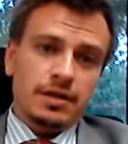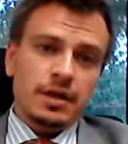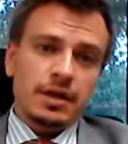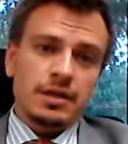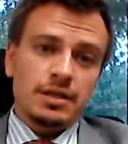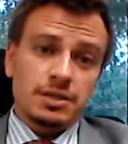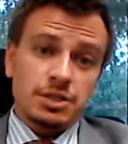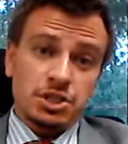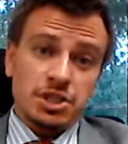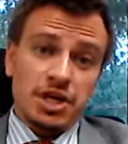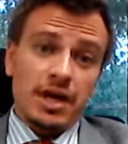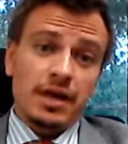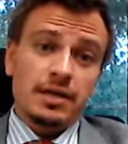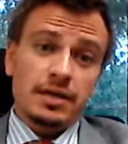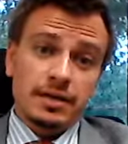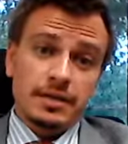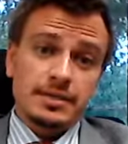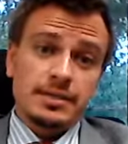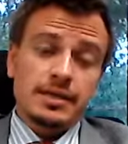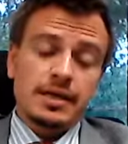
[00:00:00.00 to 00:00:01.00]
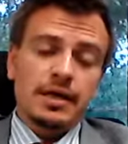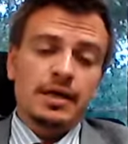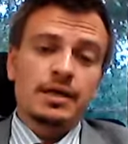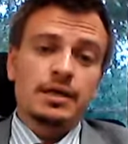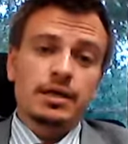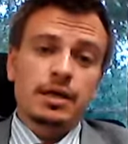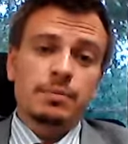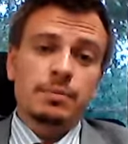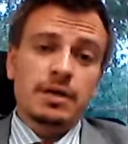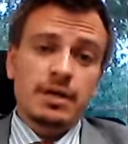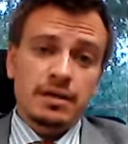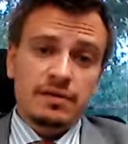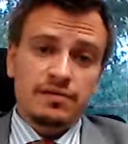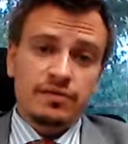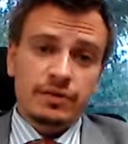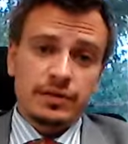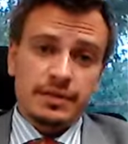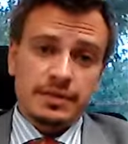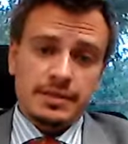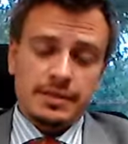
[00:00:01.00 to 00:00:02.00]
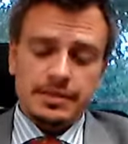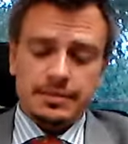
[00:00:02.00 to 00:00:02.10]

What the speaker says: and Chinese economic influence.